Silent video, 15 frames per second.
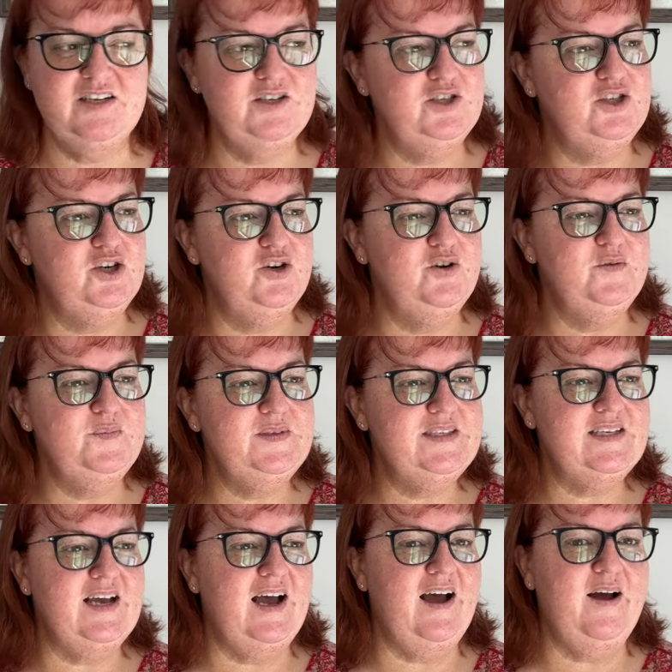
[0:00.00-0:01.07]

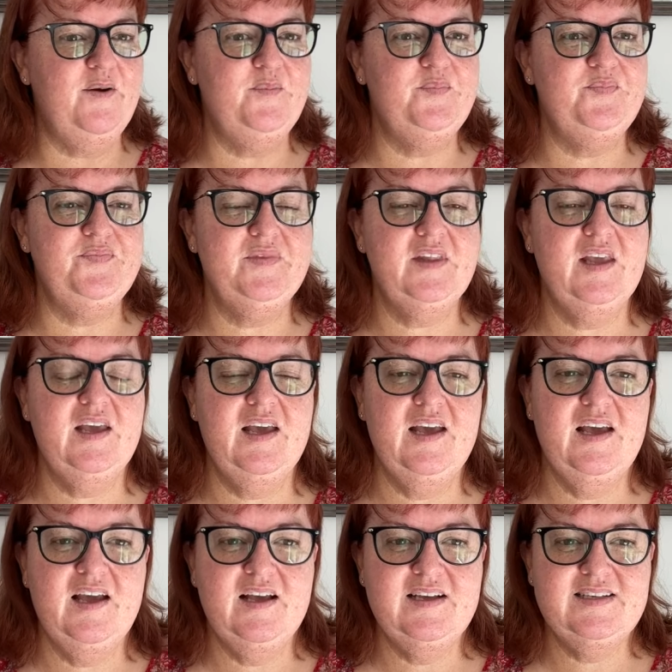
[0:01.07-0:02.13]
tubes.
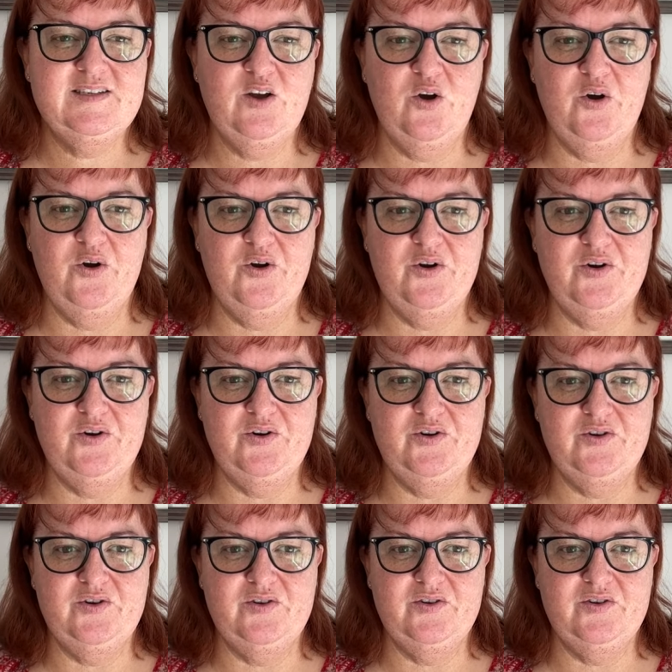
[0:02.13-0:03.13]
So